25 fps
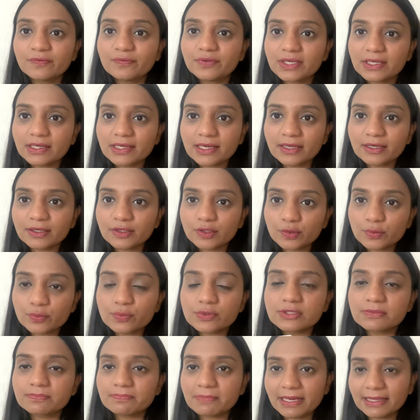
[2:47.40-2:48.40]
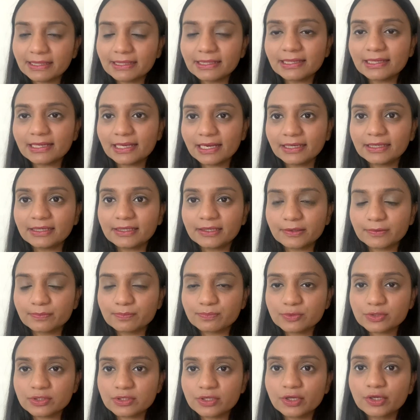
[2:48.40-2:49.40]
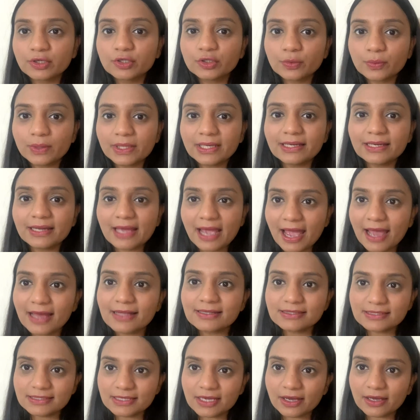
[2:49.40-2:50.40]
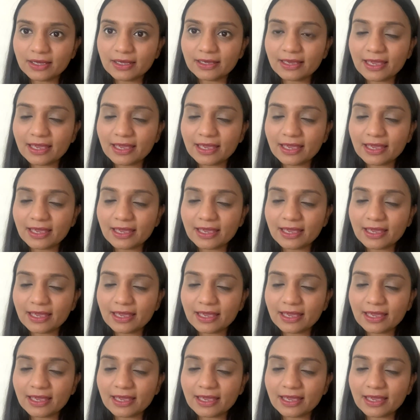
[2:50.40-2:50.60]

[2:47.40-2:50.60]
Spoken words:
We can use many idioms to enhance